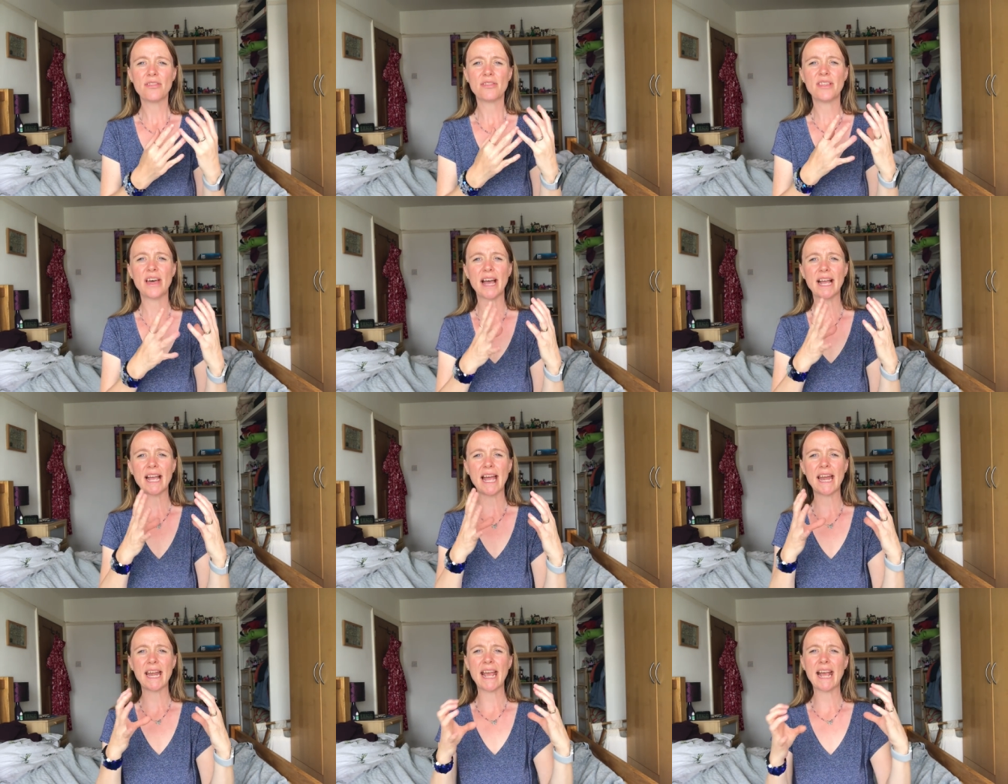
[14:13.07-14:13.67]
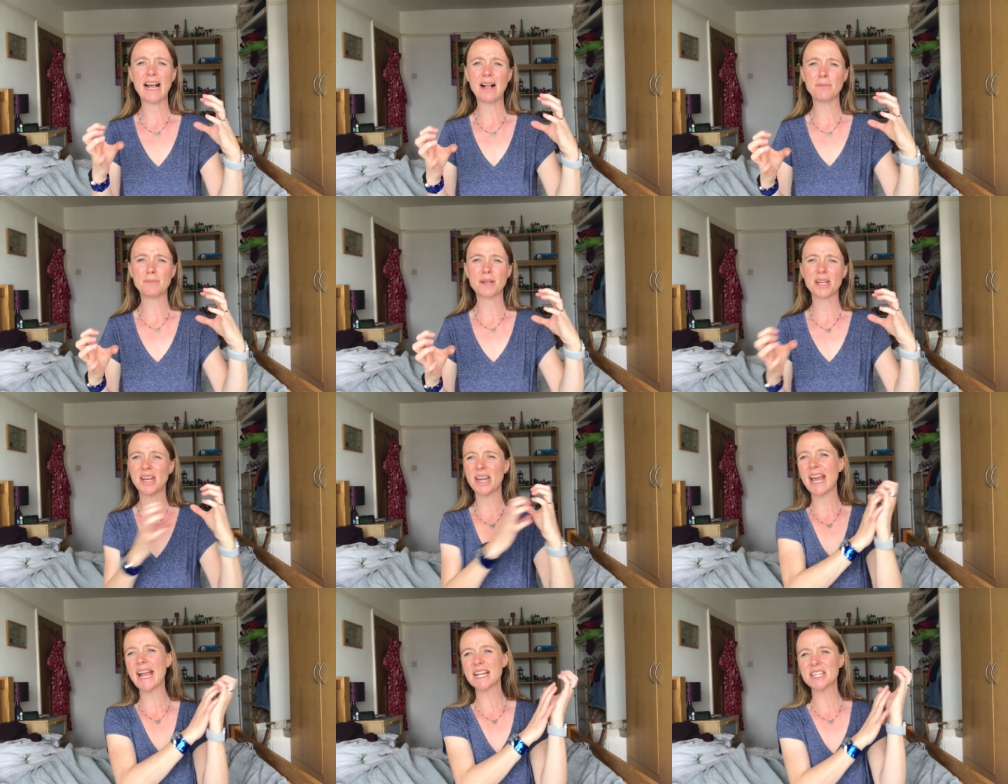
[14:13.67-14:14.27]
that can help
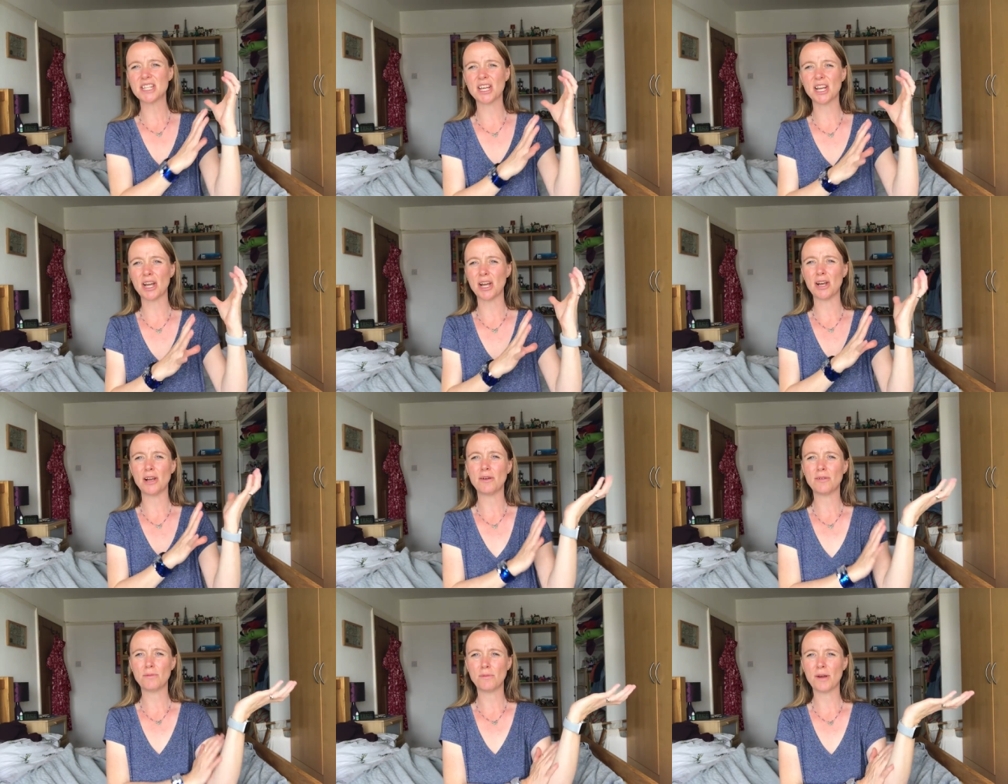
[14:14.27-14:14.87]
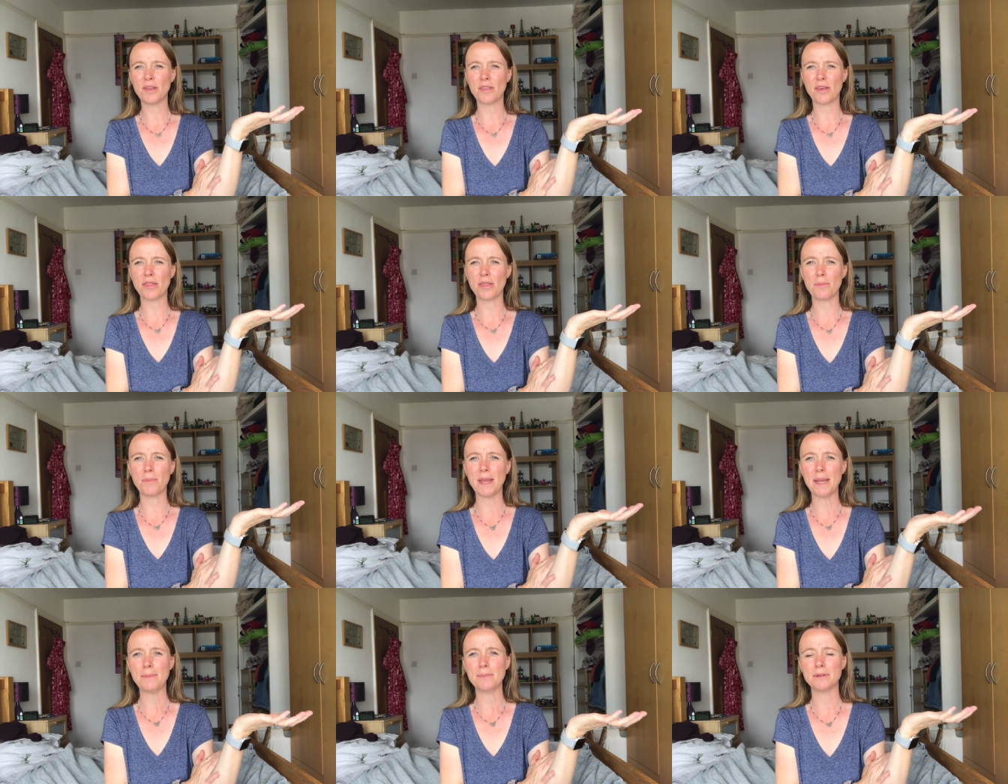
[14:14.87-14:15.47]
connect her with other
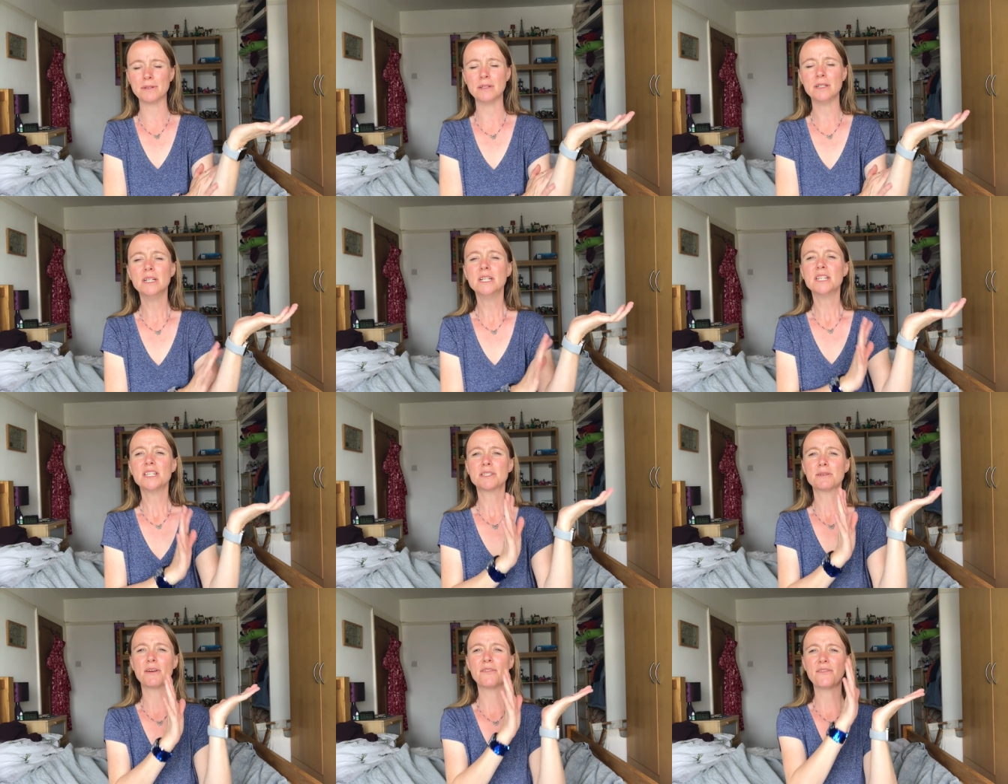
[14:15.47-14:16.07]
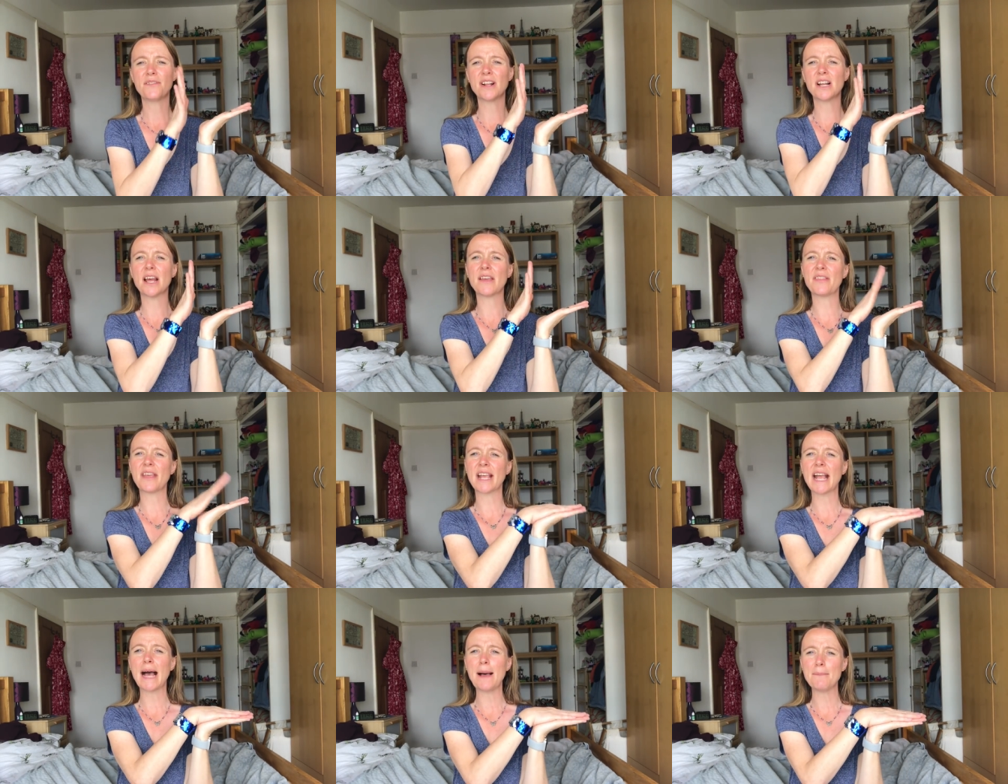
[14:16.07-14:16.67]
people so i feel like
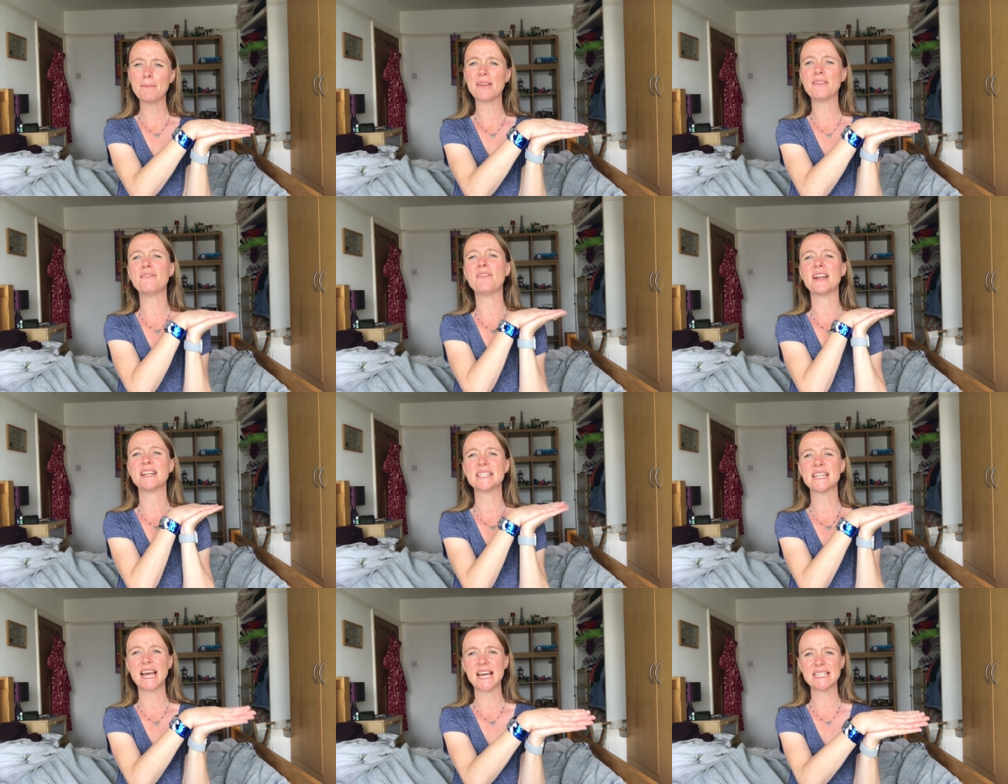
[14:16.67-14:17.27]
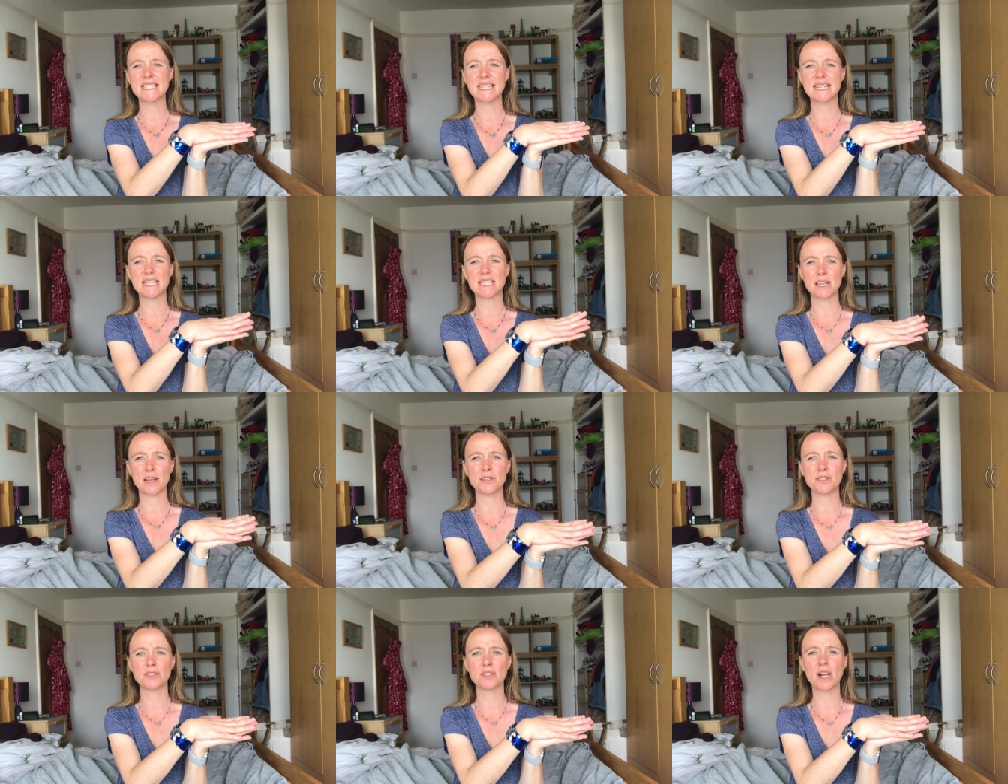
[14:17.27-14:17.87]
they can be fantastic
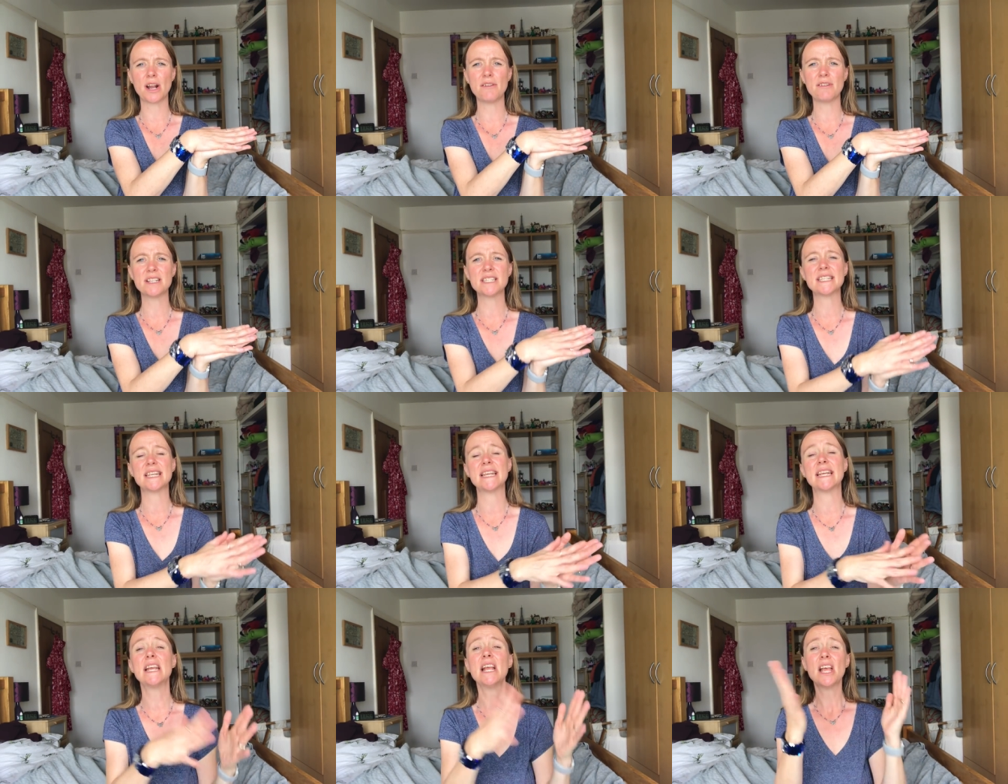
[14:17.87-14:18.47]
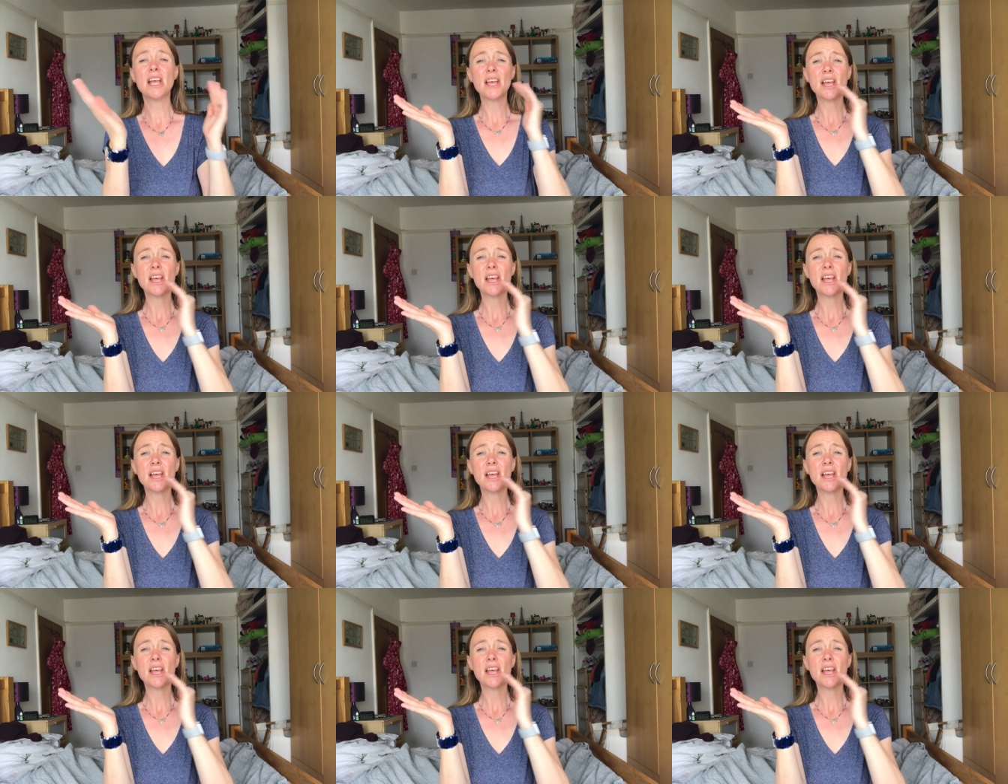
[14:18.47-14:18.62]
social currency